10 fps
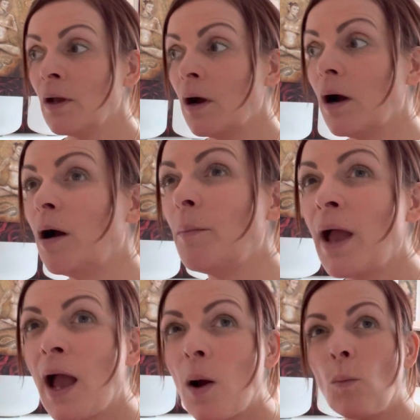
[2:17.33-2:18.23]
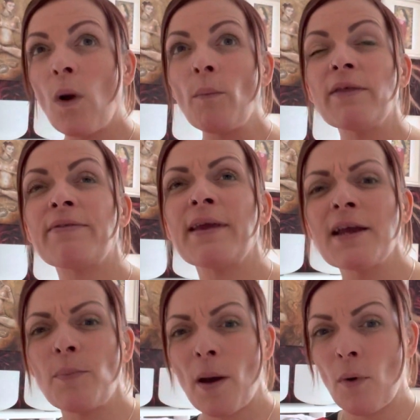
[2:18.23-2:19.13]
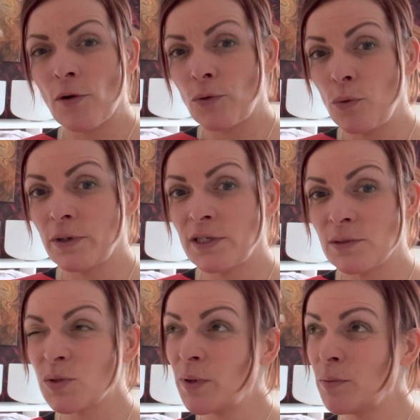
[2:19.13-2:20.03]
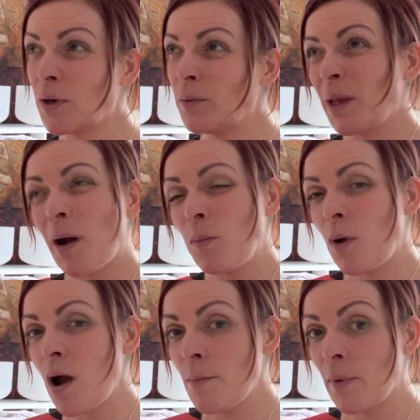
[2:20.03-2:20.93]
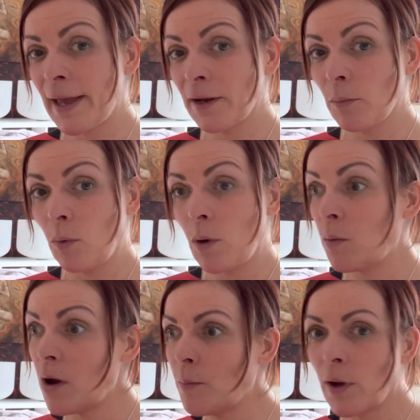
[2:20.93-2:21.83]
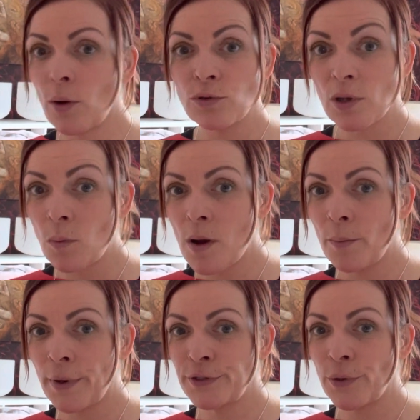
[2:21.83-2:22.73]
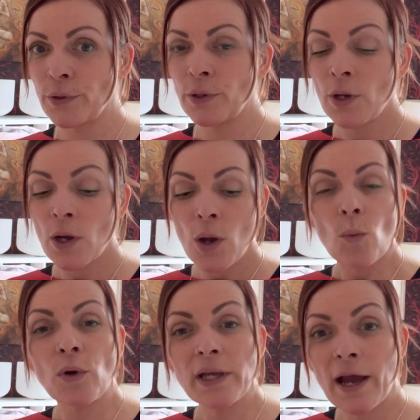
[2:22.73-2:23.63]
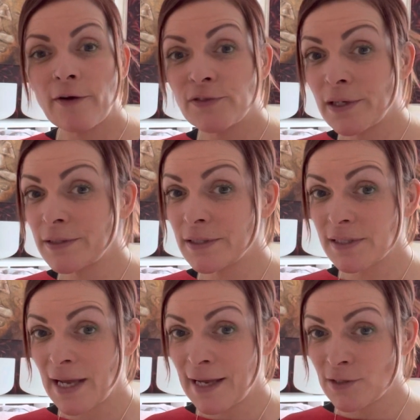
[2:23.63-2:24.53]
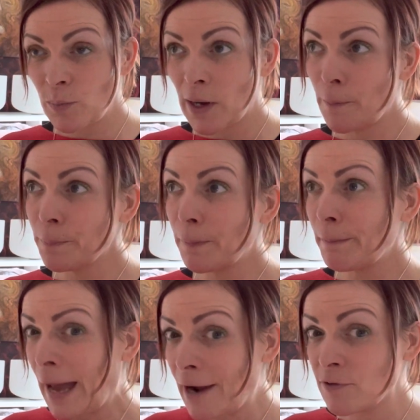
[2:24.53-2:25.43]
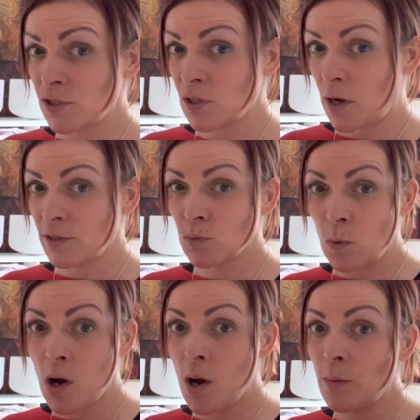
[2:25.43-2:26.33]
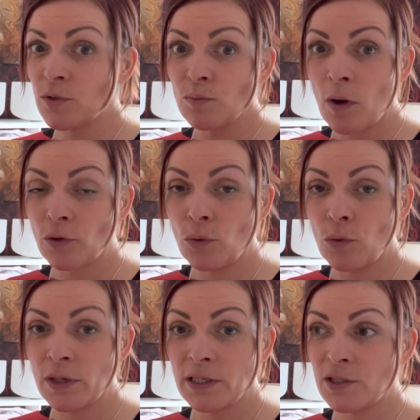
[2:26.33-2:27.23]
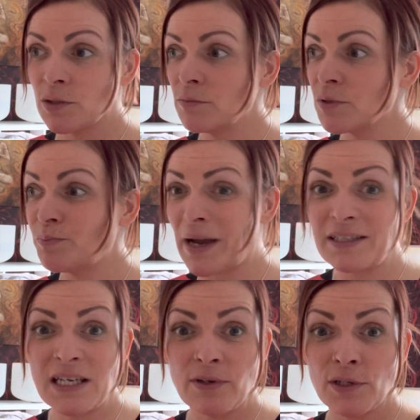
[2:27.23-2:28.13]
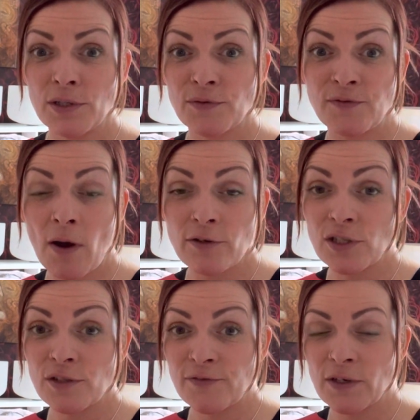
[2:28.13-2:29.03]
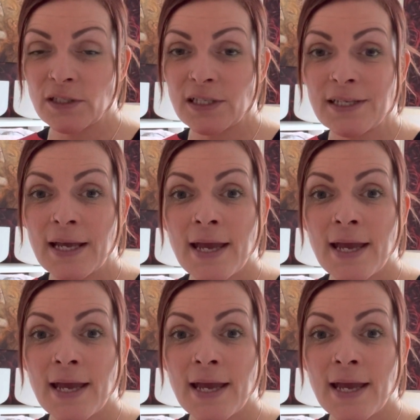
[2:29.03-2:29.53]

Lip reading: When we think about microorganisms and people go, yeah, but I worm my animal, I worm my horse, I worm my dog. What you have to understand about parasites, worms, microorganisms, bacterias, viruses, funguses,